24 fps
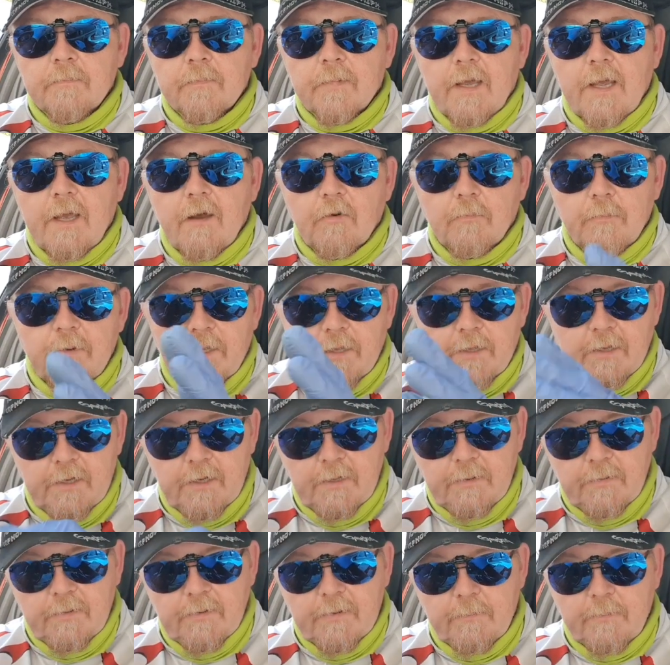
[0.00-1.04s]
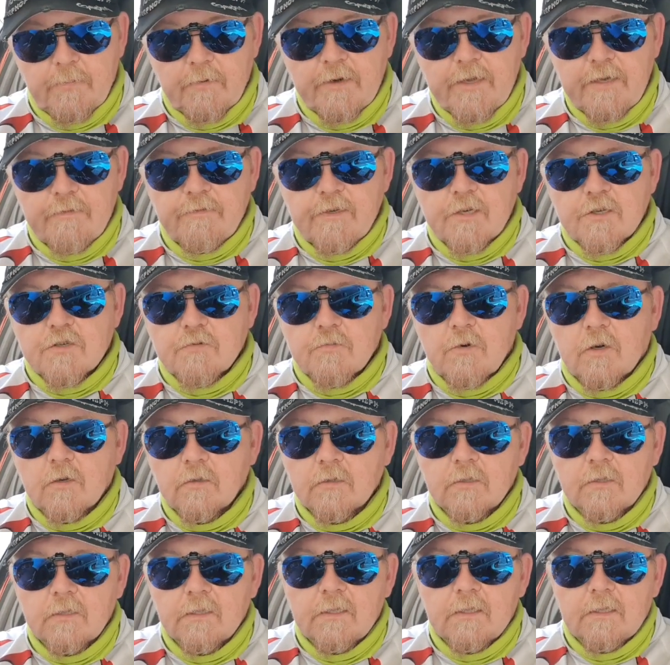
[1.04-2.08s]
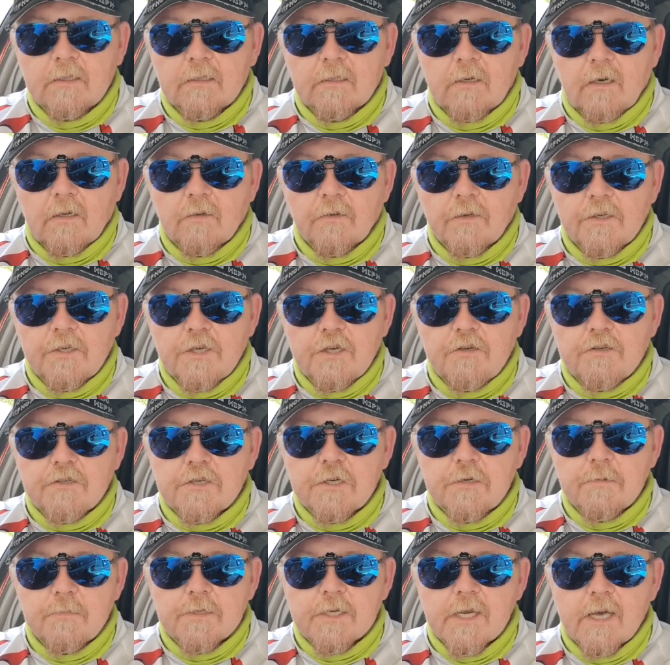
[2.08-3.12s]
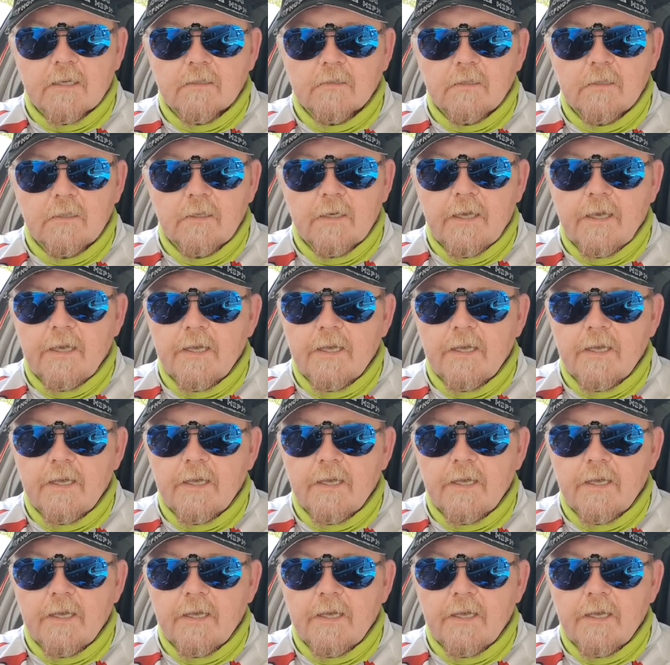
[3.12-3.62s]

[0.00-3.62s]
it'll be the previous one on the YouTube channel.